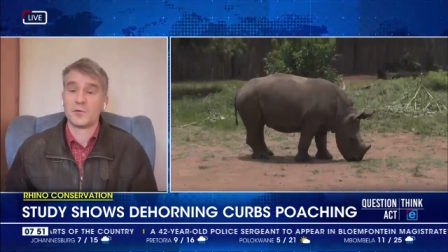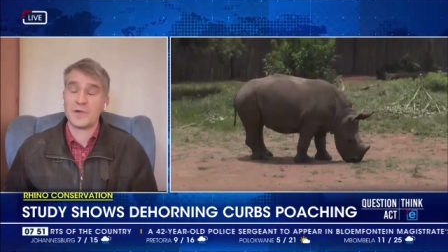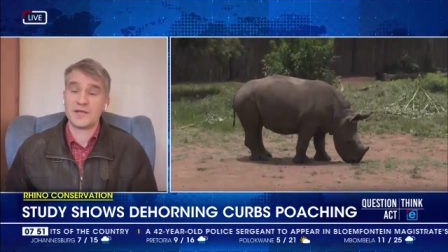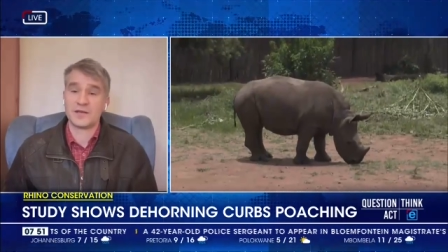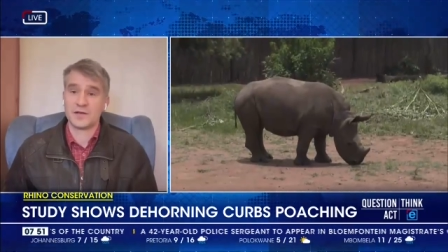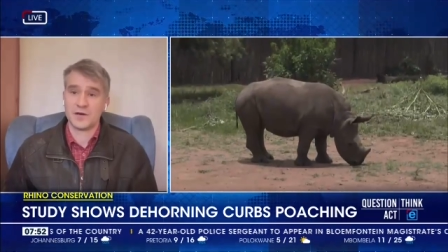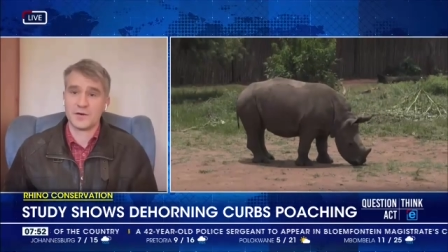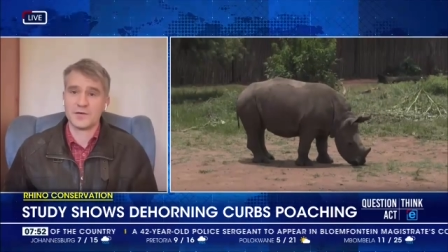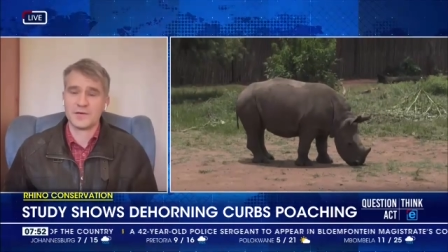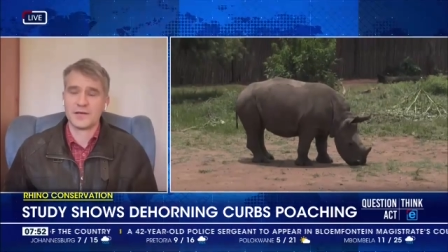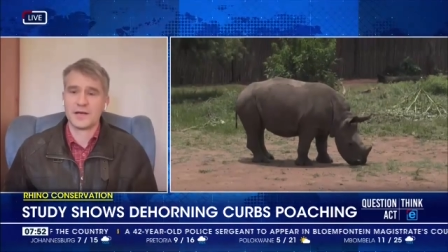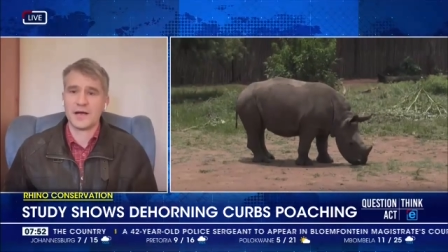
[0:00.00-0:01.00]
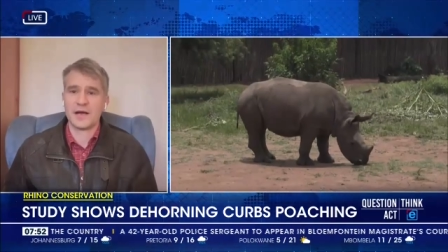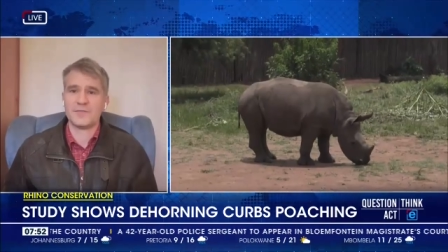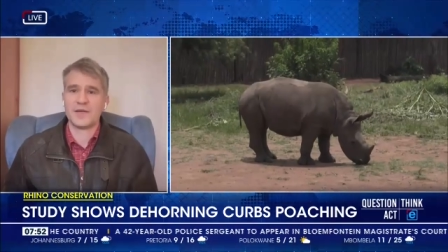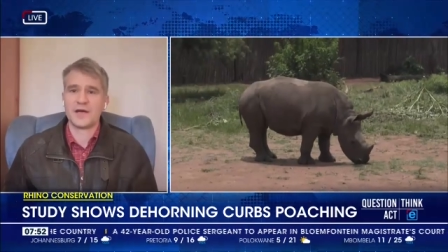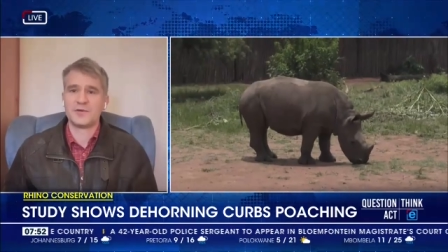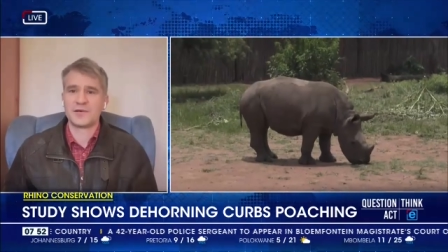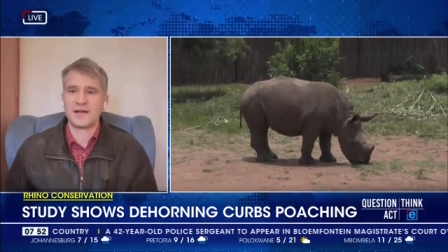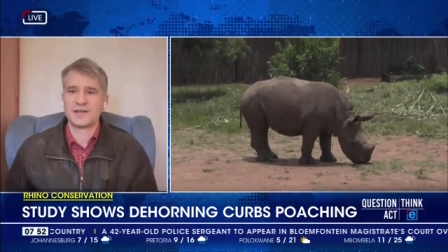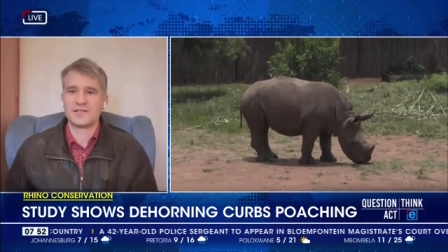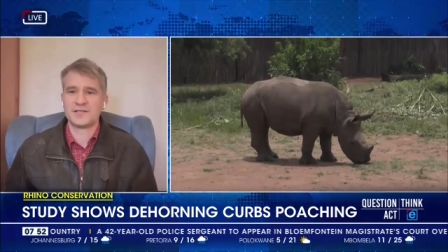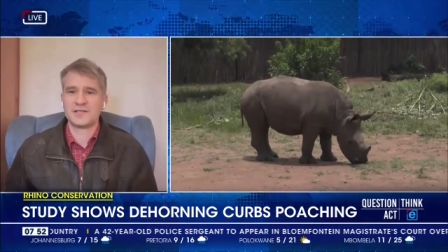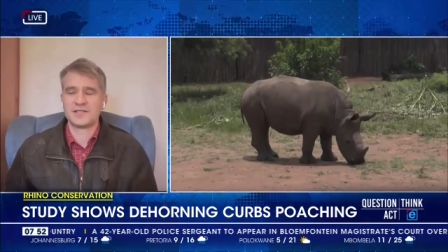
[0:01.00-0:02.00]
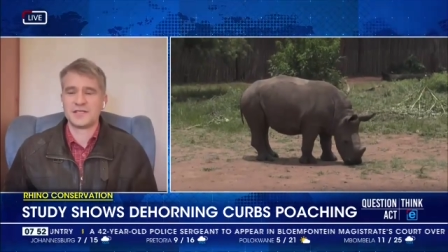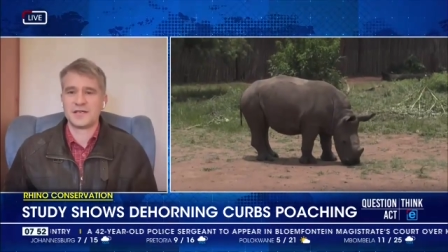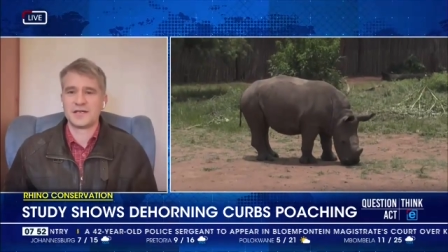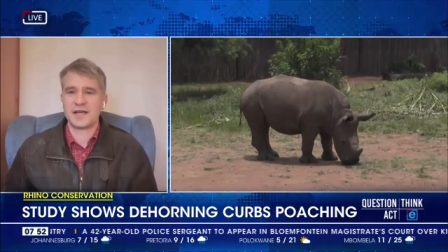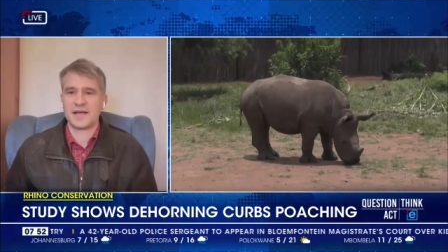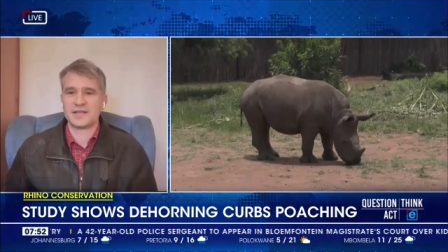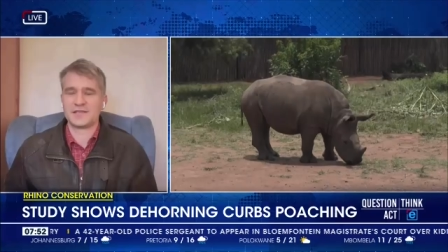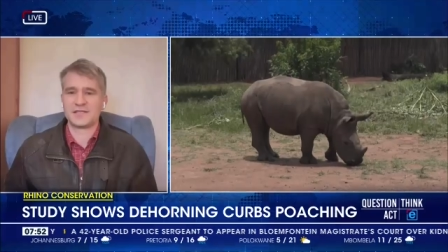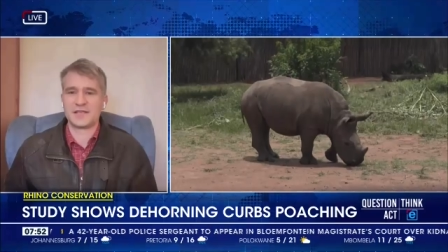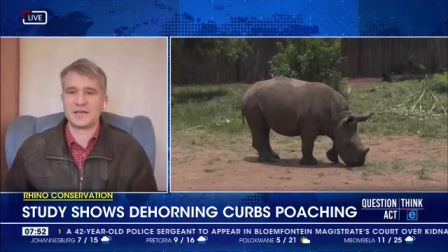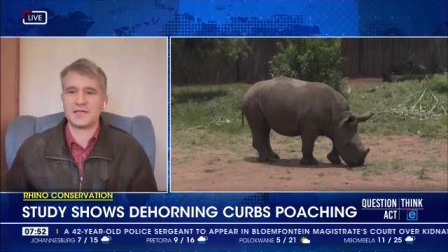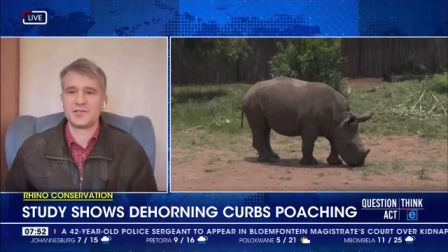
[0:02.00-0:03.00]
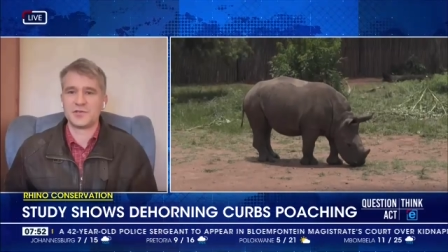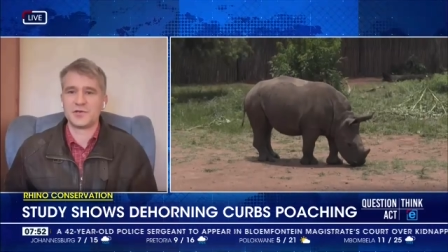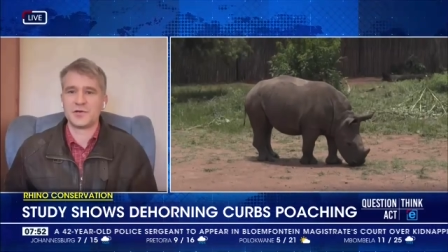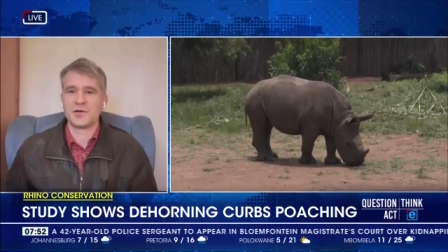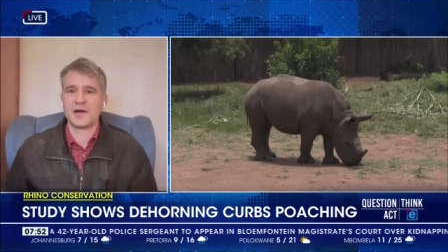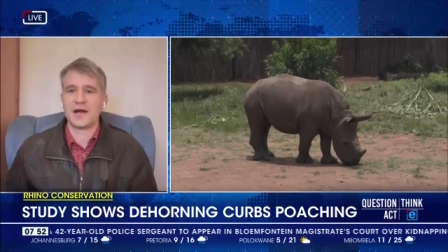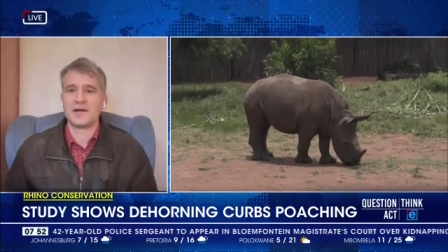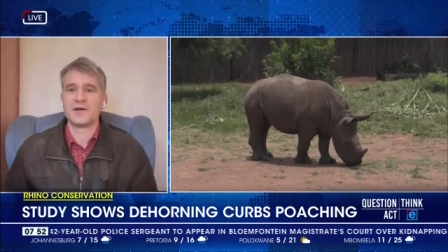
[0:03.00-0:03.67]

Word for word: a week ago, um, and we'd like oh. to just dedicate this study to her.